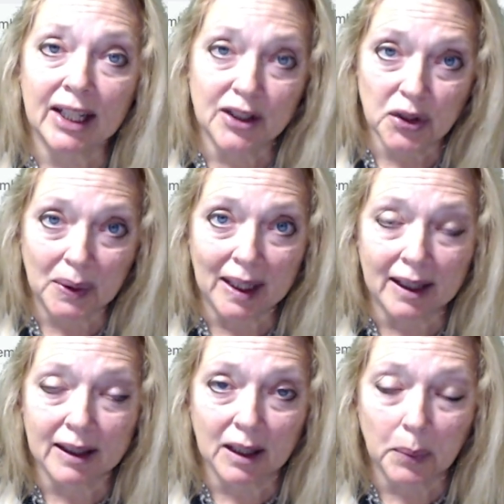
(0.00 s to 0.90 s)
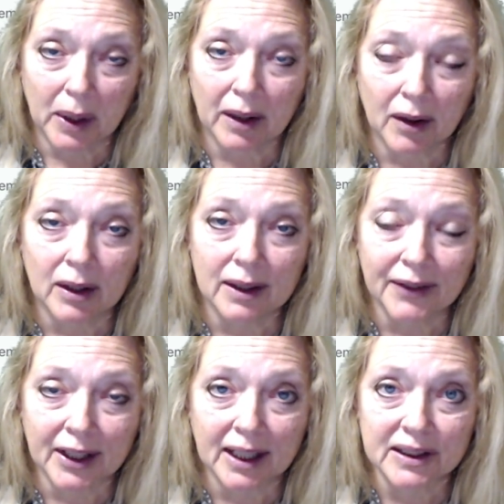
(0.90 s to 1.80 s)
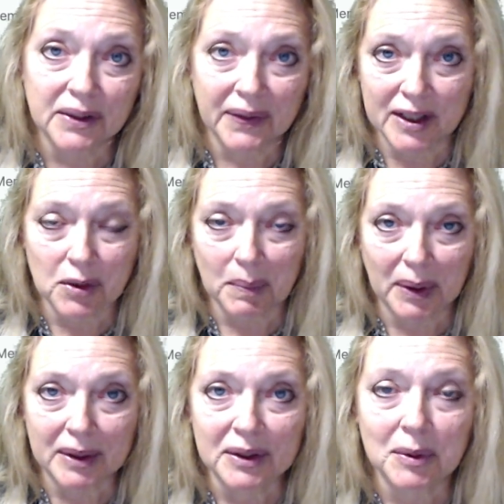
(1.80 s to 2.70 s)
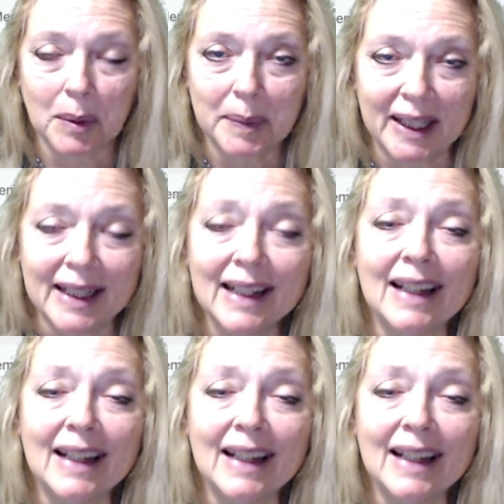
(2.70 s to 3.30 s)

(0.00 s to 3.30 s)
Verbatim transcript: in Sri Lanka where all of our conservation partners will be.